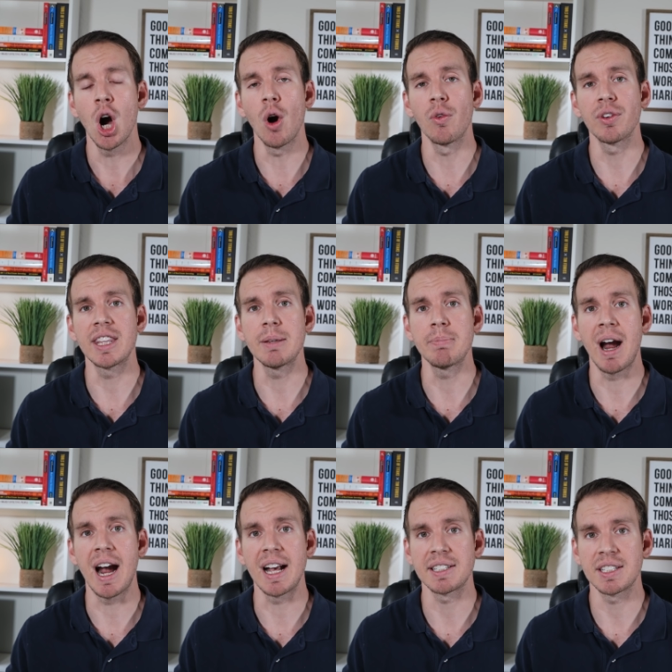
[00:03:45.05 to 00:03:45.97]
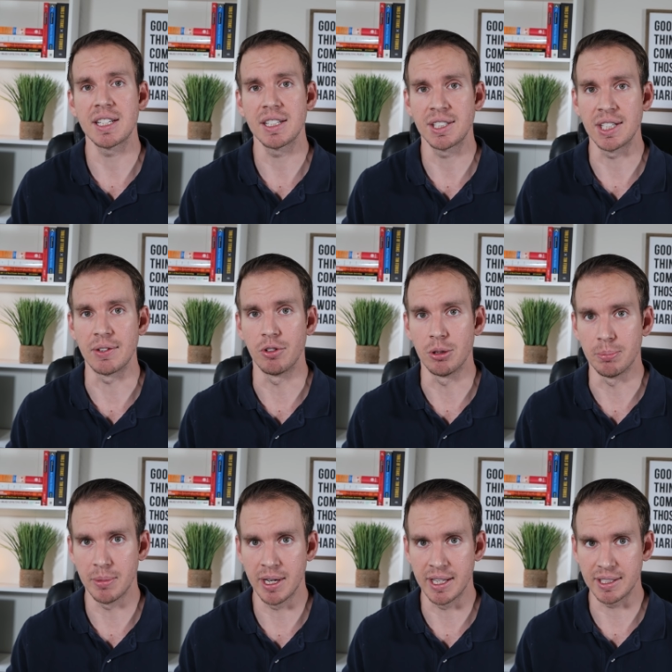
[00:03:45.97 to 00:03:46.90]
over the past several
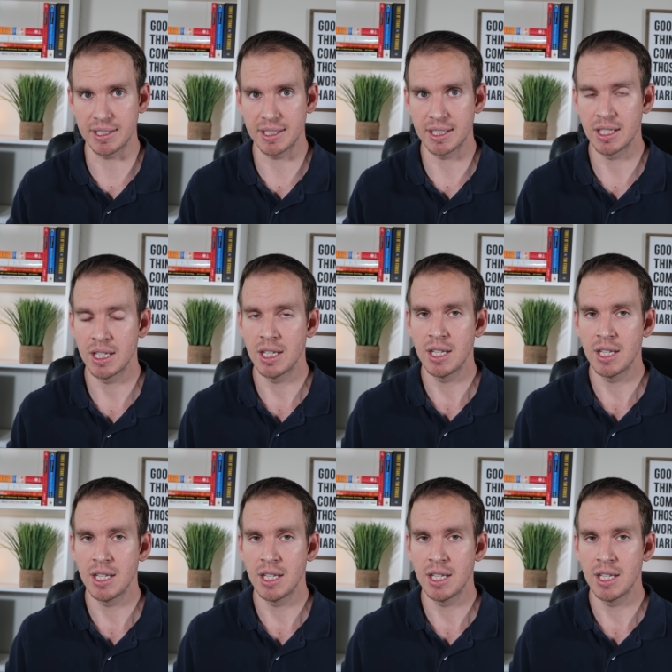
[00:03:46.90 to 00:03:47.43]
months.